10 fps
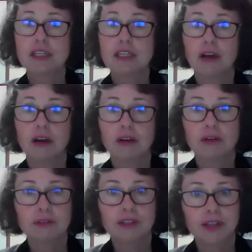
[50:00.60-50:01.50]
a
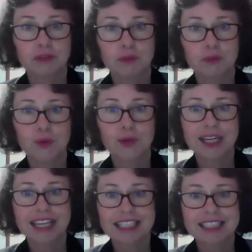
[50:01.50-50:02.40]
whole lot of water
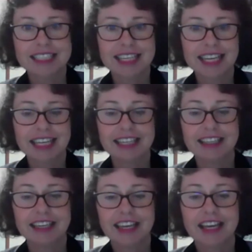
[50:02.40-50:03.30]
intake
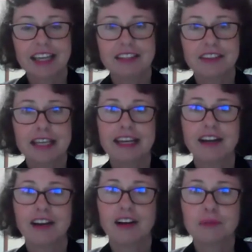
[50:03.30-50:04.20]
that
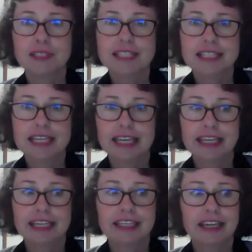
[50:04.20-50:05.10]
I would
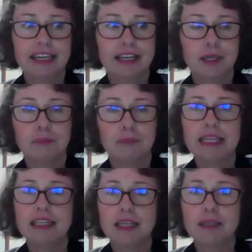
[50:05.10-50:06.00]
say
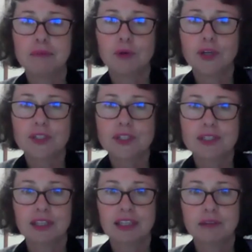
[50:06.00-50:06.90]
it works
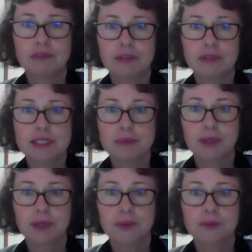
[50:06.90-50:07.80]
on the liver as
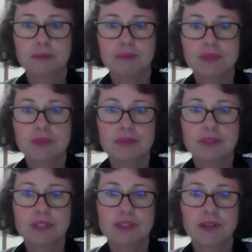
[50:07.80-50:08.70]
well. So